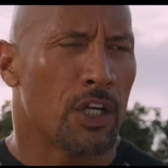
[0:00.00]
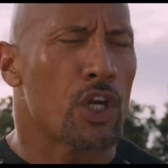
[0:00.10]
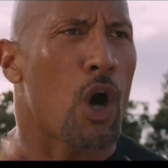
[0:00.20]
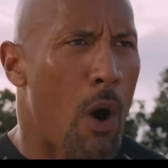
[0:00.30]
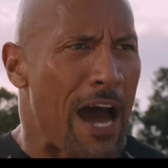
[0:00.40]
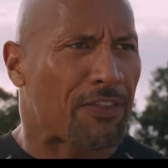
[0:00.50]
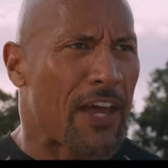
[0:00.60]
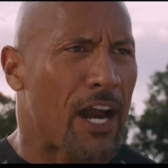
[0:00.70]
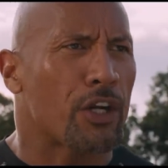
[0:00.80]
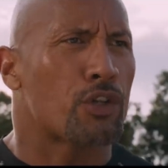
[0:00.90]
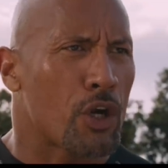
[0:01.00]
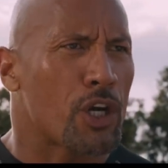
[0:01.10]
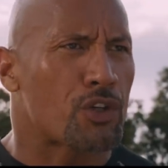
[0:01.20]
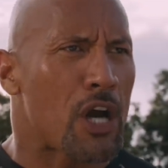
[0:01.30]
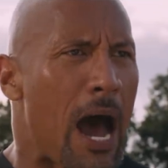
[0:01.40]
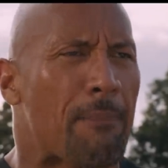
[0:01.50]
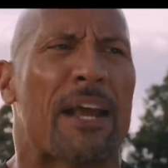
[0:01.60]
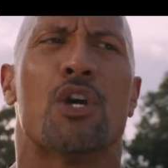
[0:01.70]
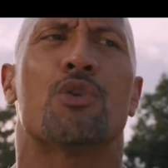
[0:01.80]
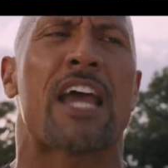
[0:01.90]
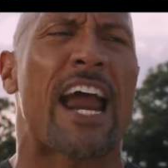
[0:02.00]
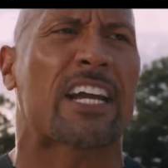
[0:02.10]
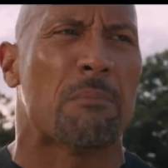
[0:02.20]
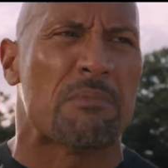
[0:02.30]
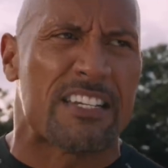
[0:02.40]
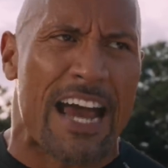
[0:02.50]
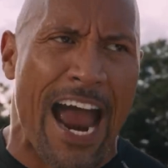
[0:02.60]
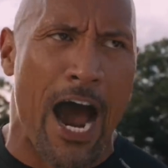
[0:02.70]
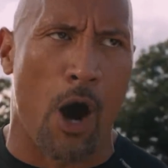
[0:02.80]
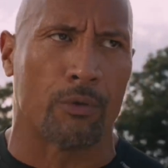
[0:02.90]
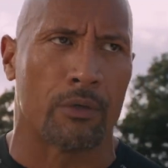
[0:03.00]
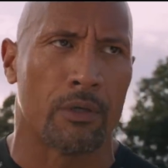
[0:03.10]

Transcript: You go out there, you do your job, and you take them down.